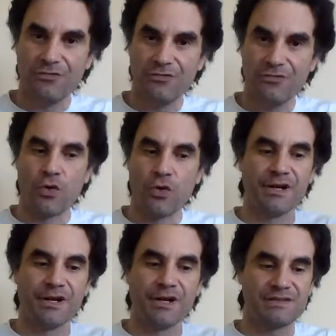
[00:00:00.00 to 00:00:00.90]

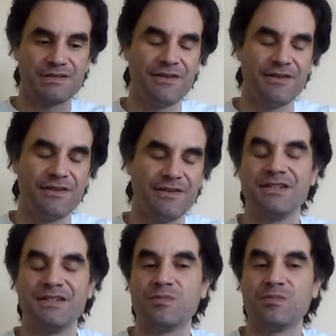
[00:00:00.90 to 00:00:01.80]
for slave
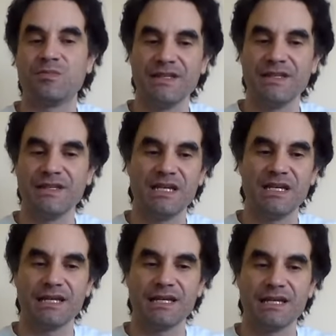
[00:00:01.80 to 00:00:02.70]
narratives, broadly
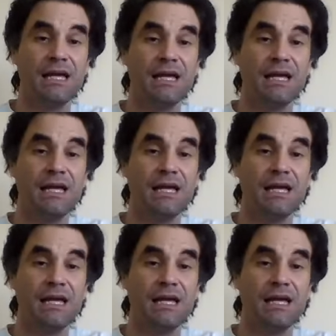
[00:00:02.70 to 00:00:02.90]
speaking.